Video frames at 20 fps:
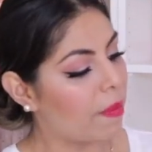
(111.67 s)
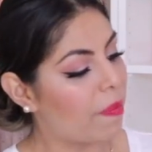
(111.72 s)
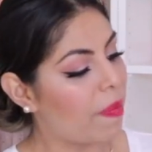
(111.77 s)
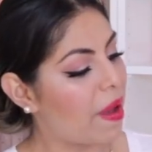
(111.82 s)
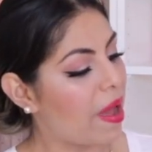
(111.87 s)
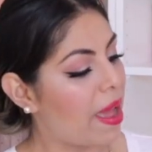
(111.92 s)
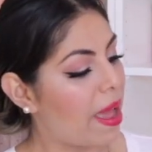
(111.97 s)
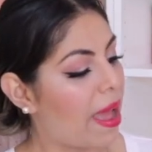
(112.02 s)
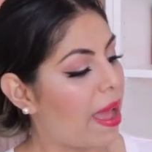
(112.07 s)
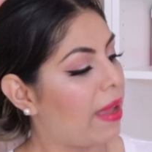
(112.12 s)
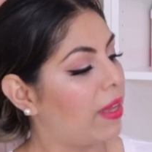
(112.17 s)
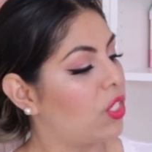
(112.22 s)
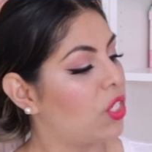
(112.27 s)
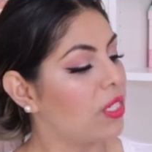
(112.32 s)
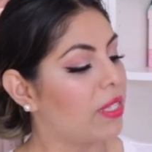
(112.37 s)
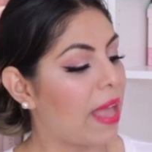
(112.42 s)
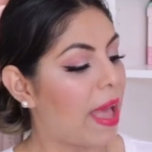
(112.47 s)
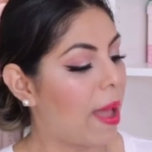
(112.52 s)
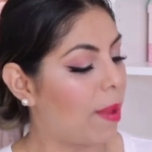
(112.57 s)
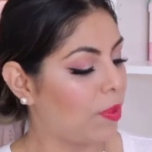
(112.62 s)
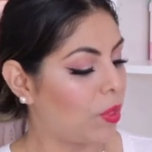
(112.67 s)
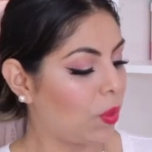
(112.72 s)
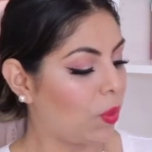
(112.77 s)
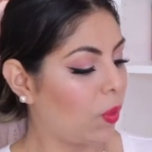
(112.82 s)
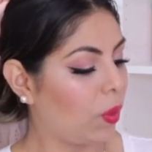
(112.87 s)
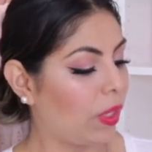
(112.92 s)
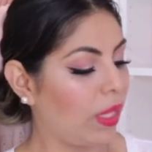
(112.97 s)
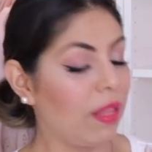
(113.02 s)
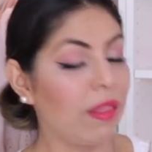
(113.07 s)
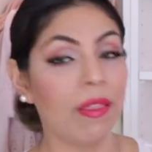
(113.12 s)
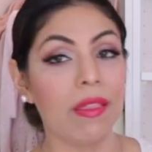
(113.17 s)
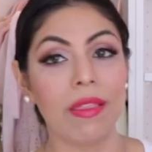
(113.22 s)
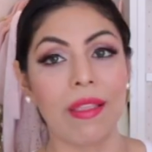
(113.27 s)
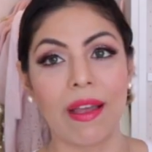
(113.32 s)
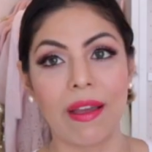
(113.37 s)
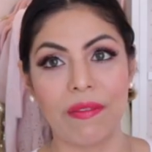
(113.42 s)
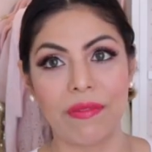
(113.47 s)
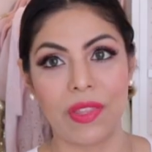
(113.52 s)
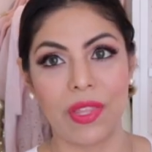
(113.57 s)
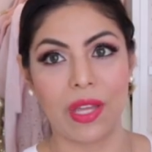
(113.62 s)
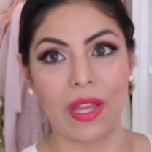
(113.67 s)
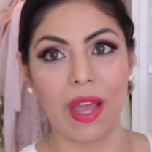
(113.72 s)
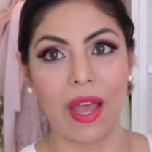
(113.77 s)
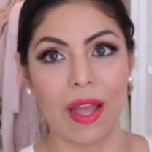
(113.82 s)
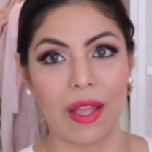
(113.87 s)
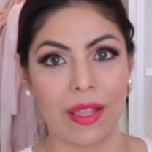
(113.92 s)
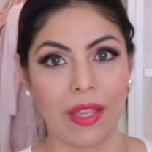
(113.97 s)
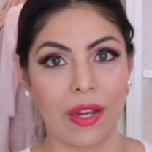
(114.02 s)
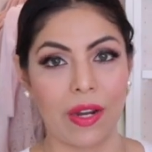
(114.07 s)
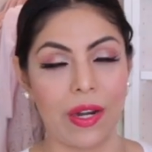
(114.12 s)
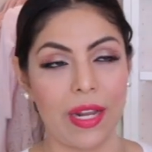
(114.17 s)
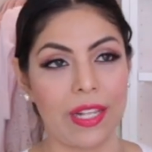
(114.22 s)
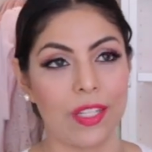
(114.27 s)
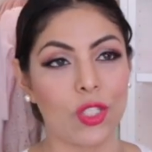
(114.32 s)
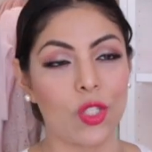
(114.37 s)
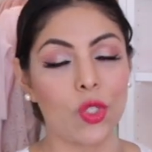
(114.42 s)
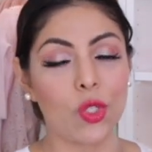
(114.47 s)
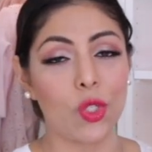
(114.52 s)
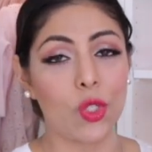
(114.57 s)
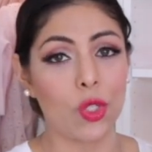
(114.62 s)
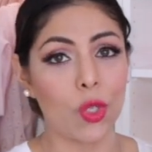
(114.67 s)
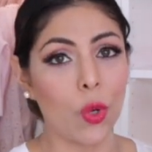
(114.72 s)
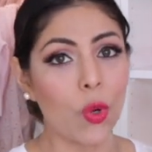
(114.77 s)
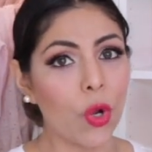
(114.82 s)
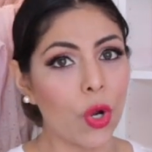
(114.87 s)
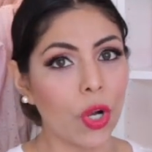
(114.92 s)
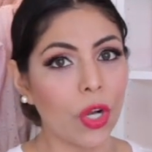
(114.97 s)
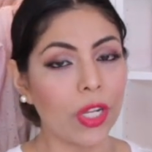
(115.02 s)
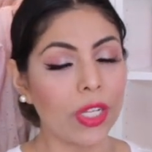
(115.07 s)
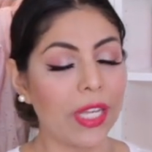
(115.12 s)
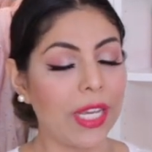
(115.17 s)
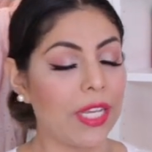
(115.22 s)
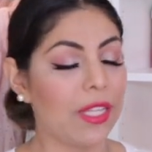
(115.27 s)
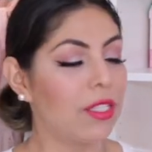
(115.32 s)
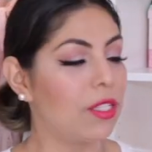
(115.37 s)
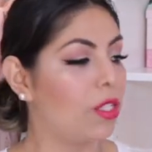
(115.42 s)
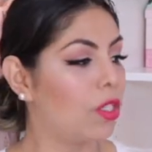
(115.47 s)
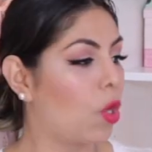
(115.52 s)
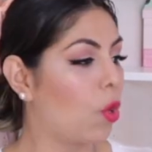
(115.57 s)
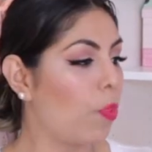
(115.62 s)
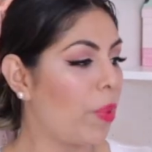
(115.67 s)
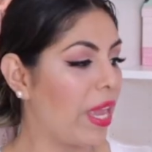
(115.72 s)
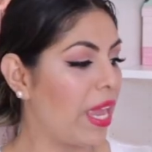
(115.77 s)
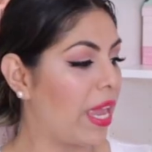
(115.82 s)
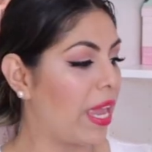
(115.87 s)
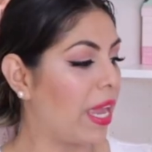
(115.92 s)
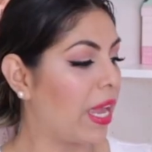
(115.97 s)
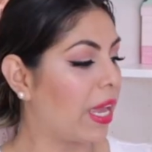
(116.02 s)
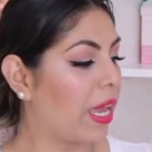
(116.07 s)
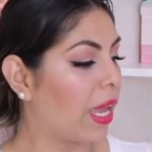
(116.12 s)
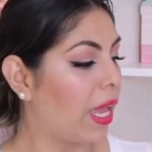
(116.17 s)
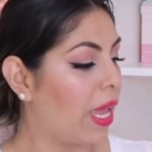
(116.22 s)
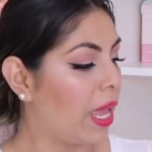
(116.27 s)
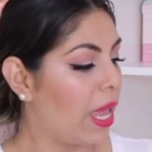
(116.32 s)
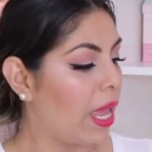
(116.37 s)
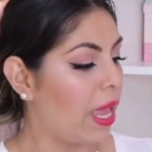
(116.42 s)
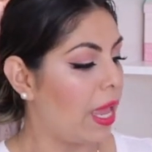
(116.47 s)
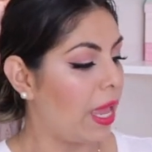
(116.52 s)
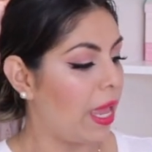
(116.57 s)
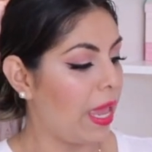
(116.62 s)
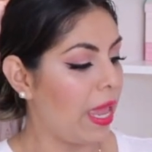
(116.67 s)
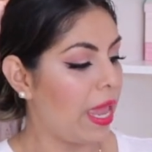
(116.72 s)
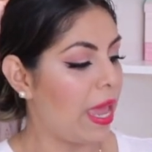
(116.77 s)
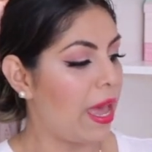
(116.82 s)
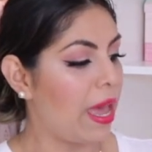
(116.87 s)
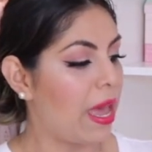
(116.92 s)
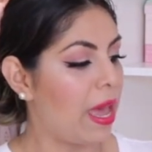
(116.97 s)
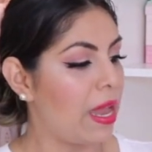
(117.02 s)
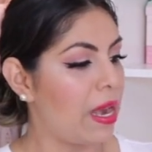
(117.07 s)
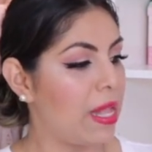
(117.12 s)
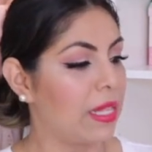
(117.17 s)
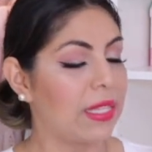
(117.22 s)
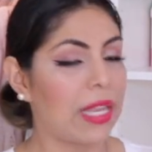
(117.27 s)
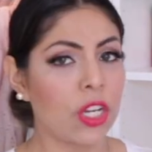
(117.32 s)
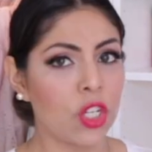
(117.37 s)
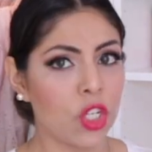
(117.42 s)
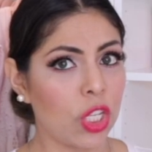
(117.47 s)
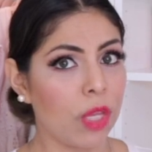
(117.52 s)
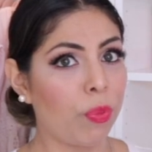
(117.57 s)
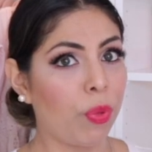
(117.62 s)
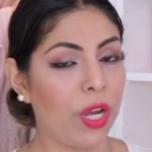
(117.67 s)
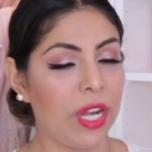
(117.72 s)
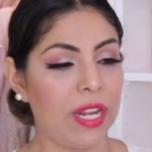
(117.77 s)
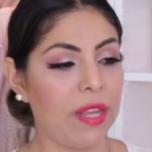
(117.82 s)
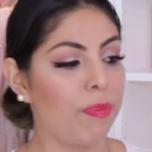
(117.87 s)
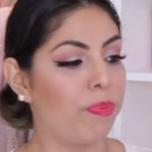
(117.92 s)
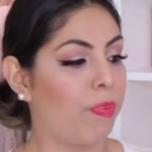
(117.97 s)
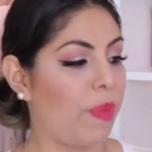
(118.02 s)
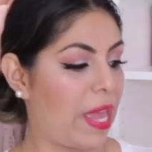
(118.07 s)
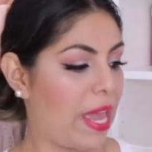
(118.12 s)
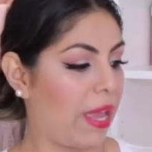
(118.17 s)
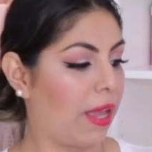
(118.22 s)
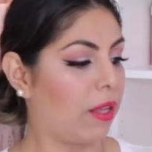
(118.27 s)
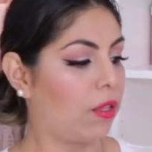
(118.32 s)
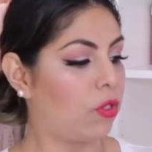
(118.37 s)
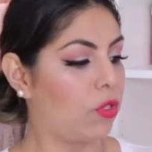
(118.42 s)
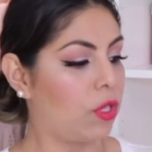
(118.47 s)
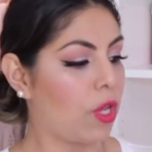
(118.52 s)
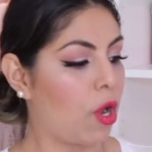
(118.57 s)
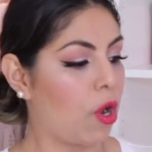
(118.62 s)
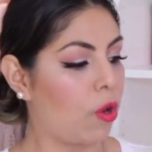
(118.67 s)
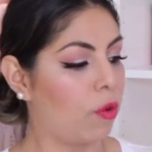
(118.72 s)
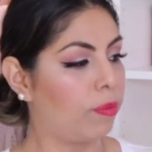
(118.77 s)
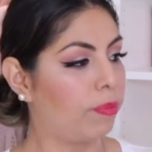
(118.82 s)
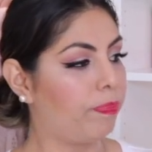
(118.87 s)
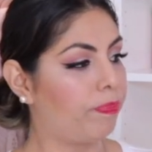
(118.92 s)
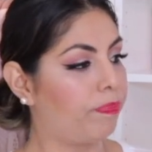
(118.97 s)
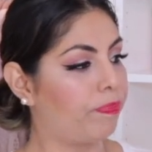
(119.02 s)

But I just absolutely love the color. It's so girly, so pink, and it's actually pretty big. So